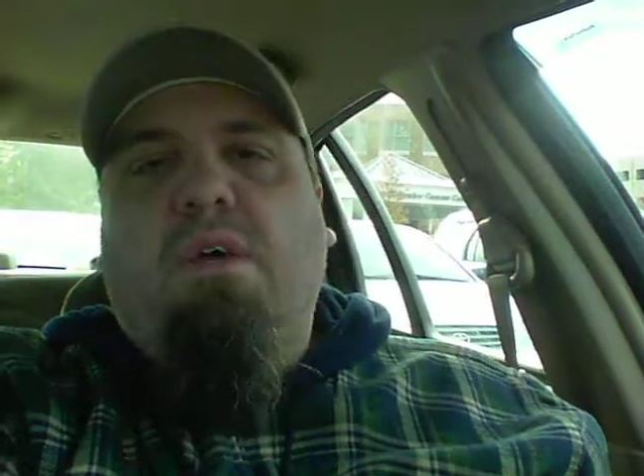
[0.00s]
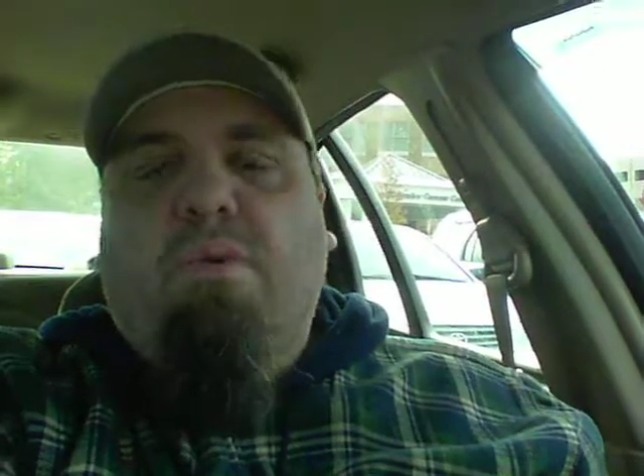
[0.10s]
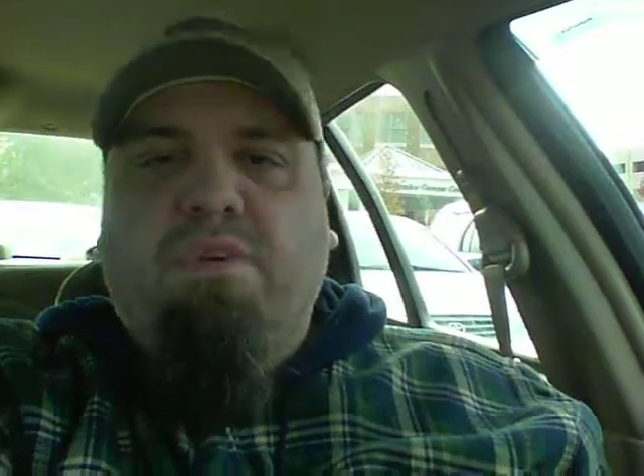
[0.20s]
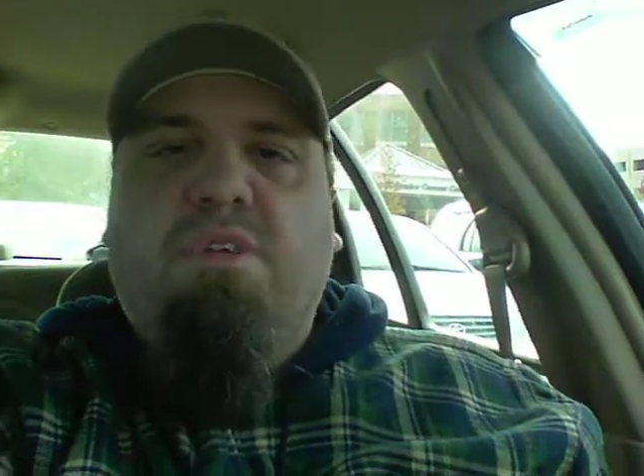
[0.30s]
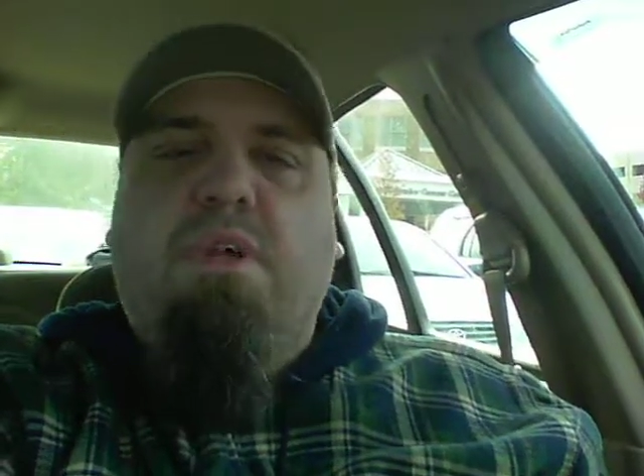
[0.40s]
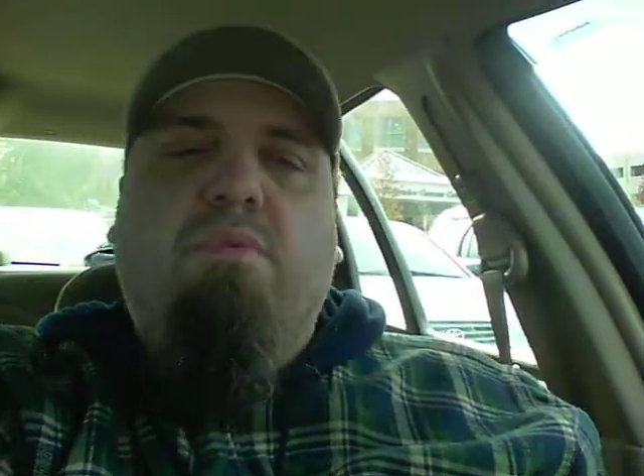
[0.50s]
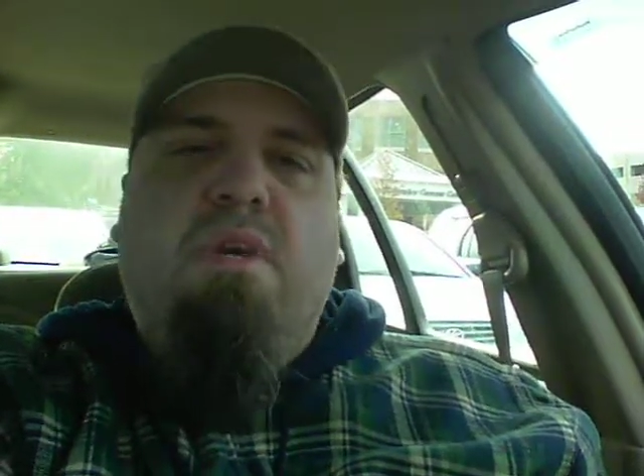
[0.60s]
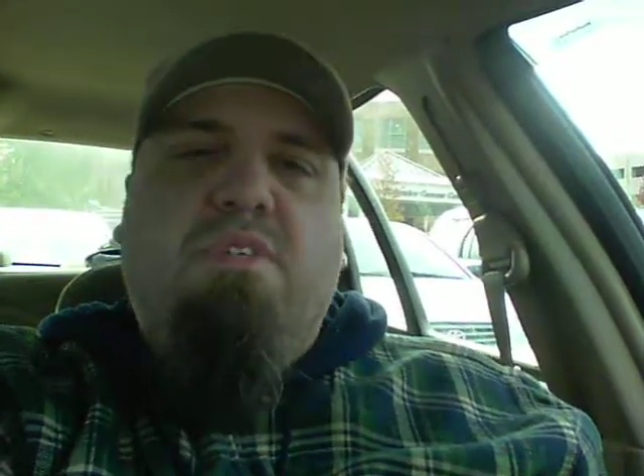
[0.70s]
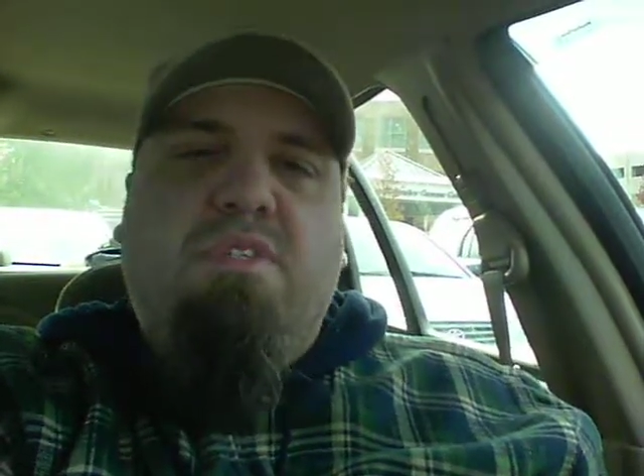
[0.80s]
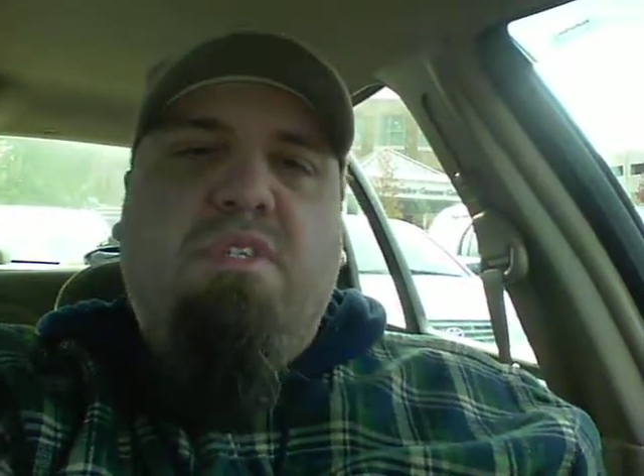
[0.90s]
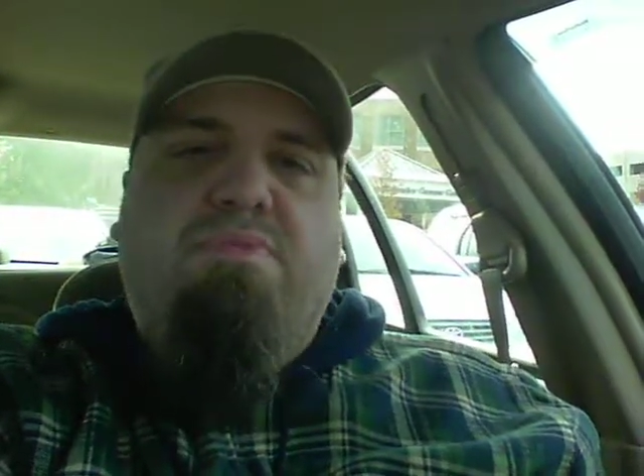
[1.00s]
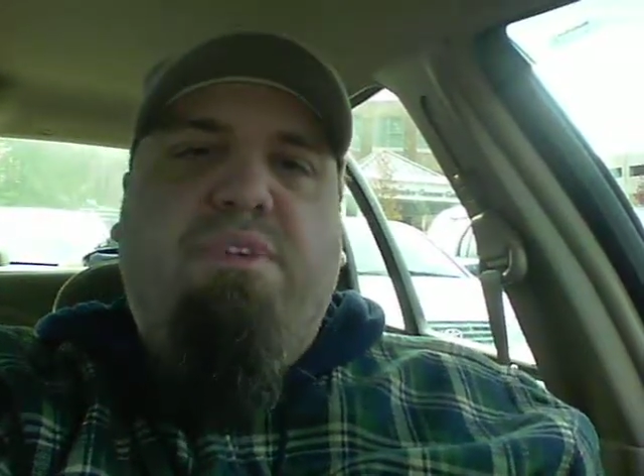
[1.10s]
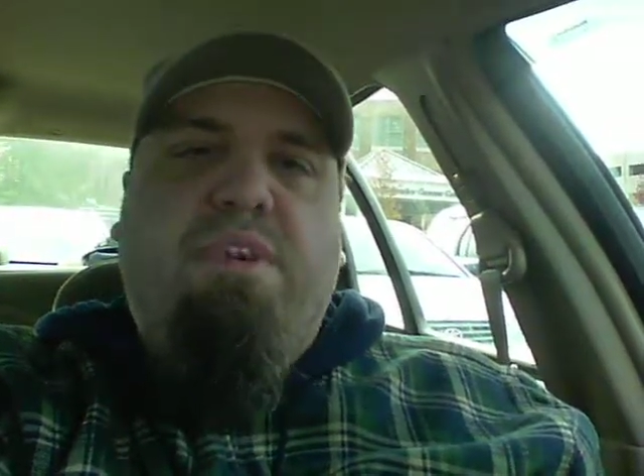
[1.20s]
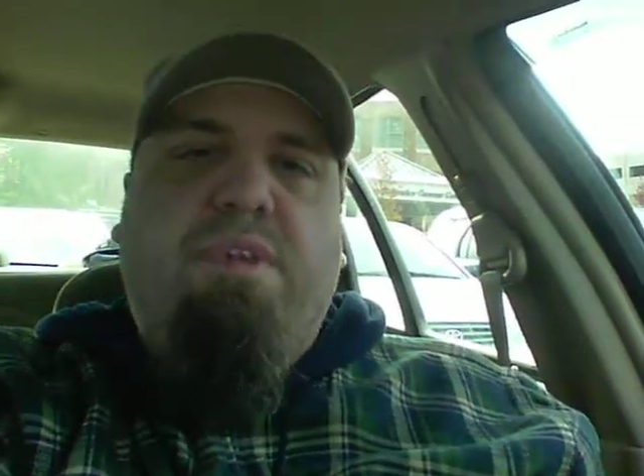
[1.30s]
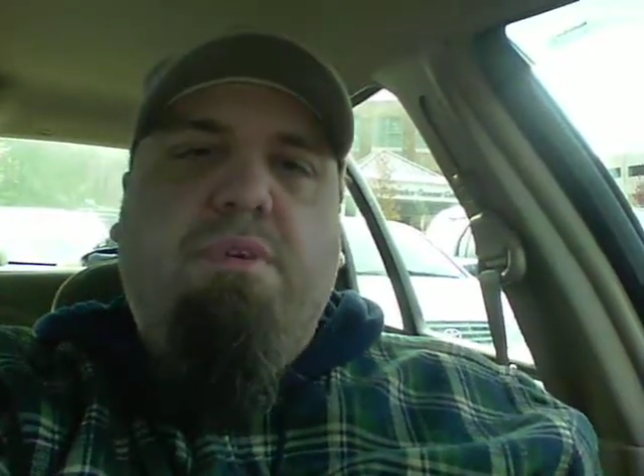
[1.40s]
When you're done watching this
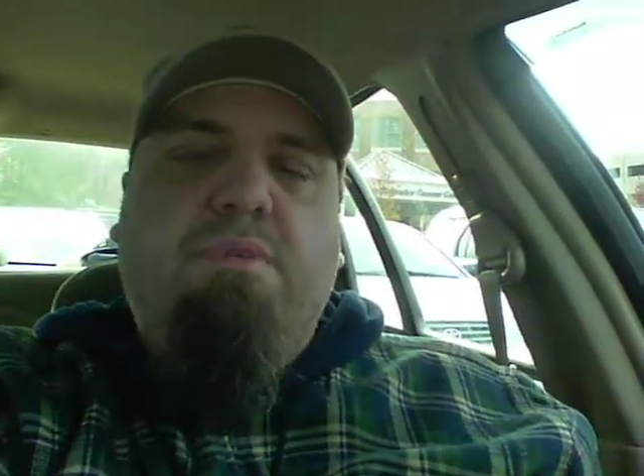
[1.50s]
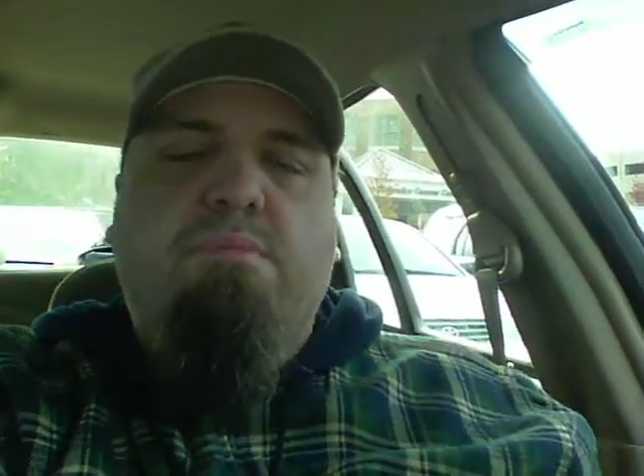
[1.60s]
video,